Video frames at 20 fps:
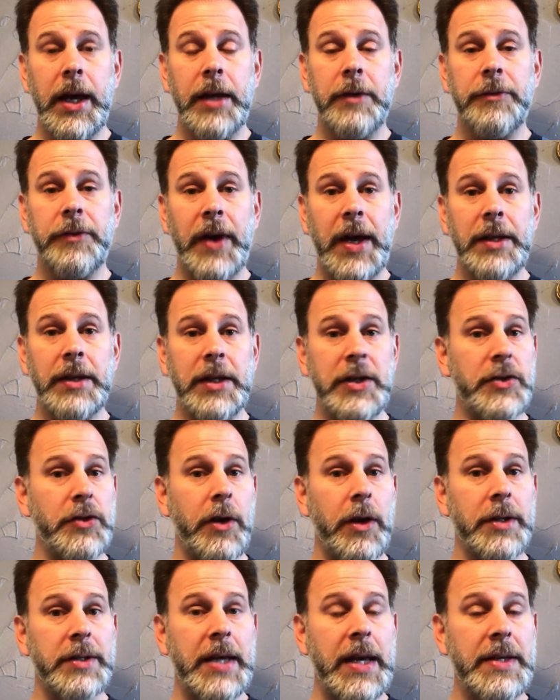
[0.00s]
And finally,
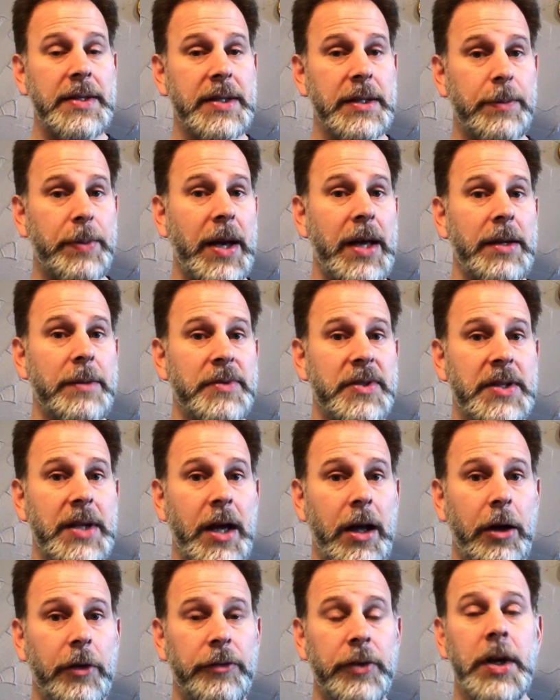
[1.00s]
Saul takes it upon
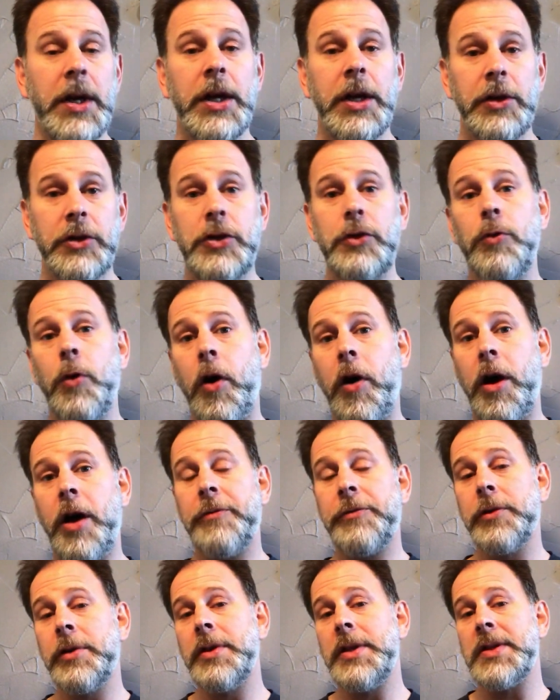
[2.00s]
himself to
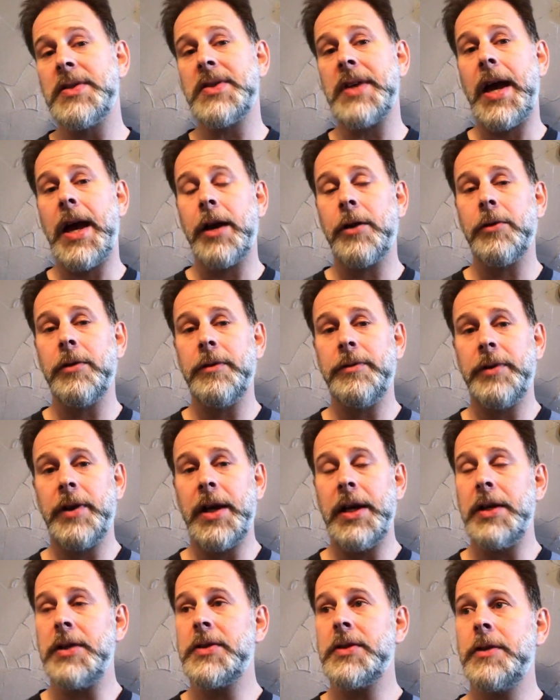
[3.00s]
offer the
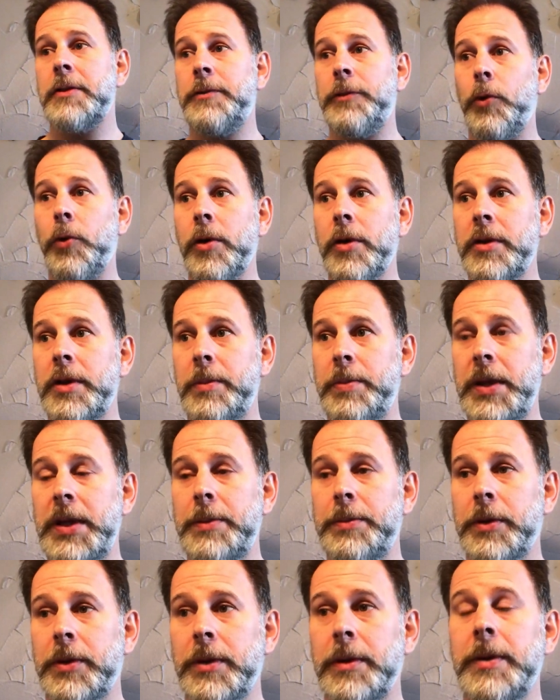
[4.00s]
sacrifice for the
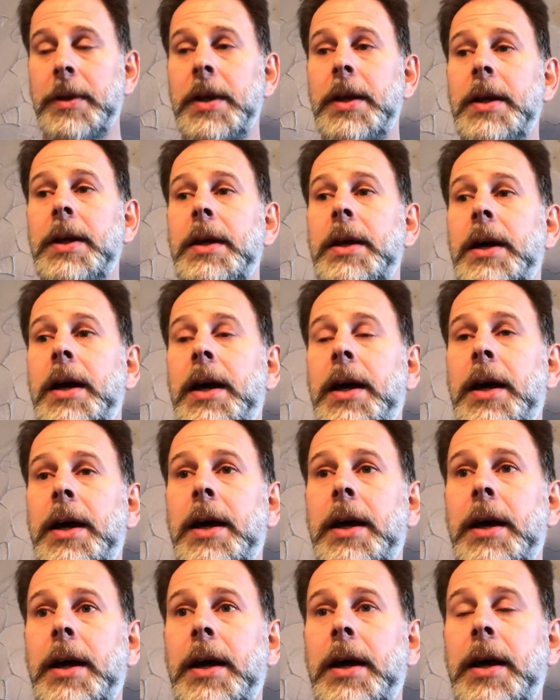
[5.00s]
people
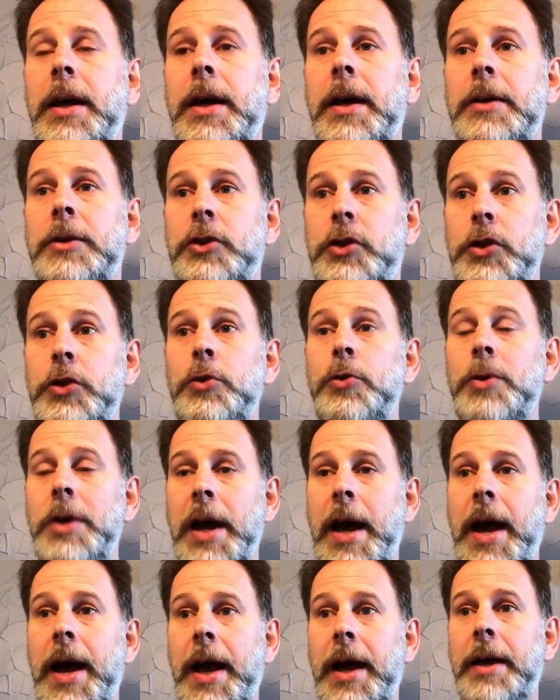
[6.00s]
uh, to
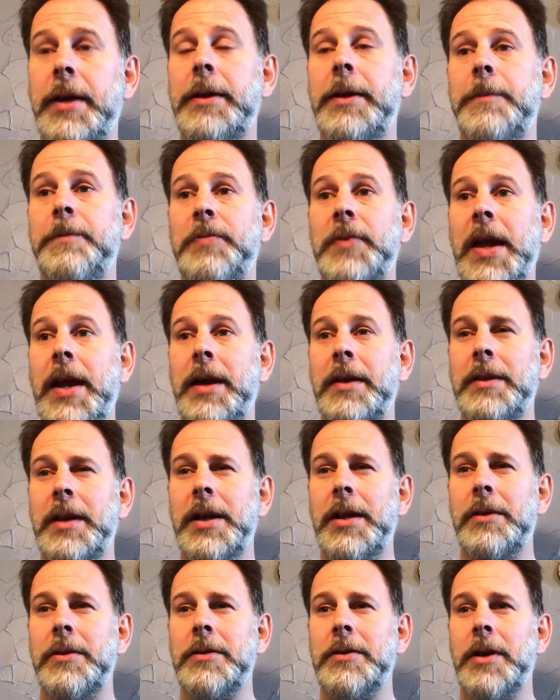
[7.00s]
God. And
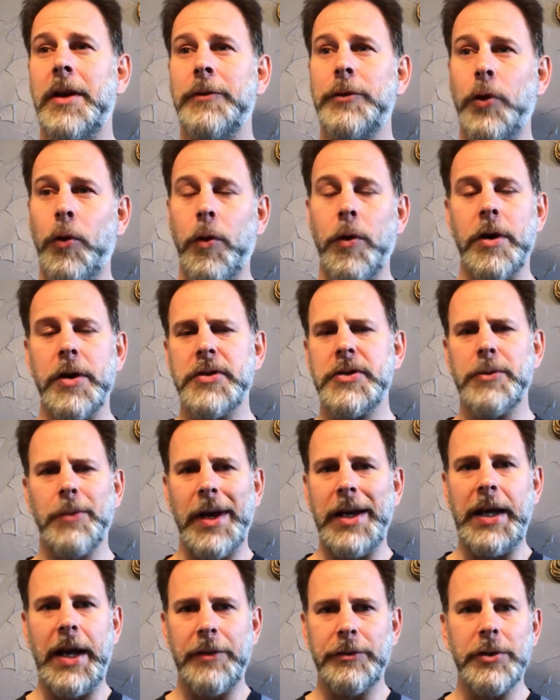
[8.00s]
then, of course,
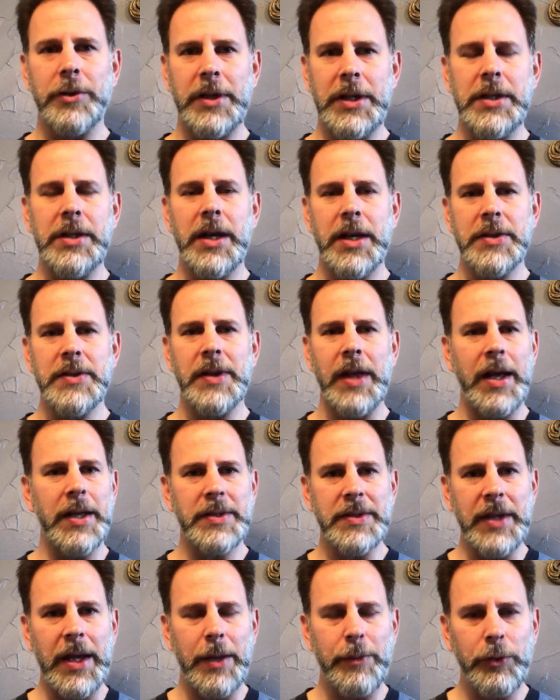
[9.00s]
right after he does
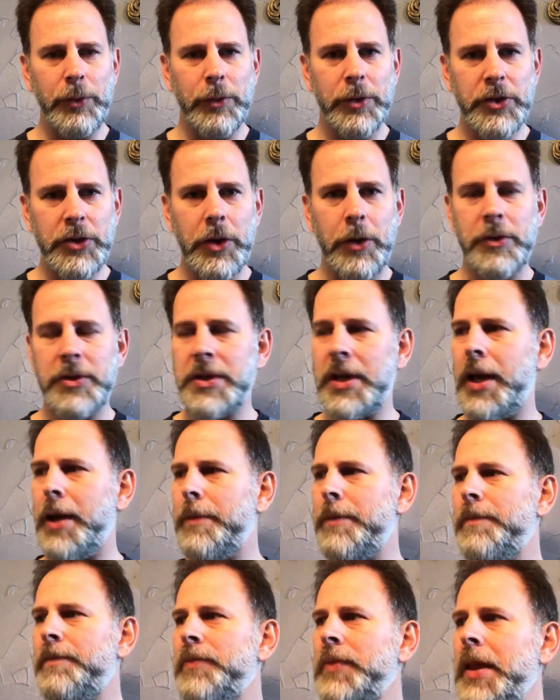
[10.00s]
that, Samuel shows
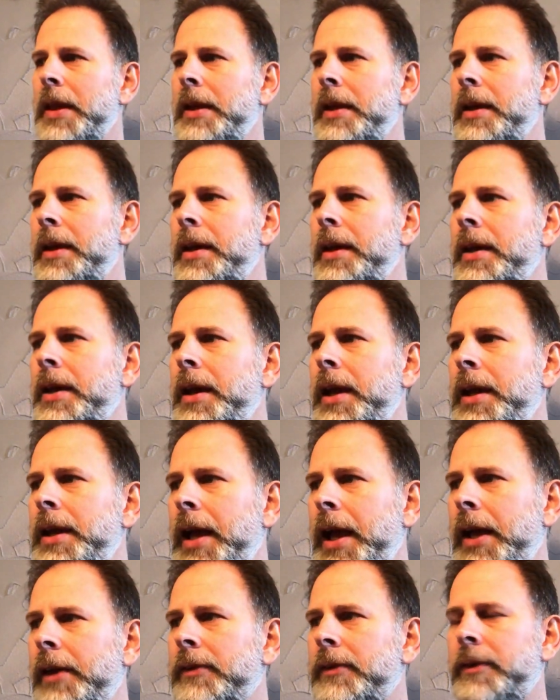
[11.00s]
up and
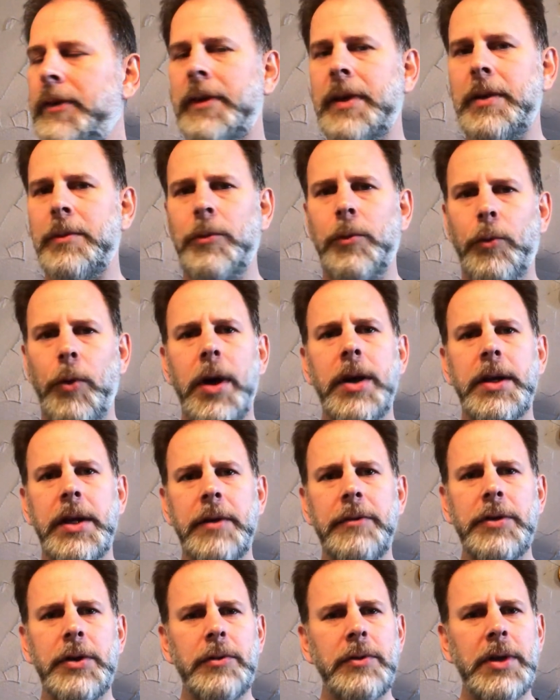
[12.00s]
asks him, What
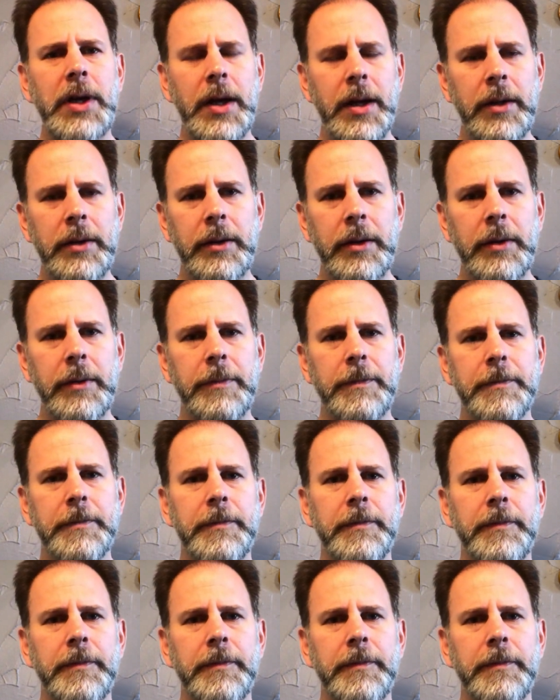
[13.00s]
have you done?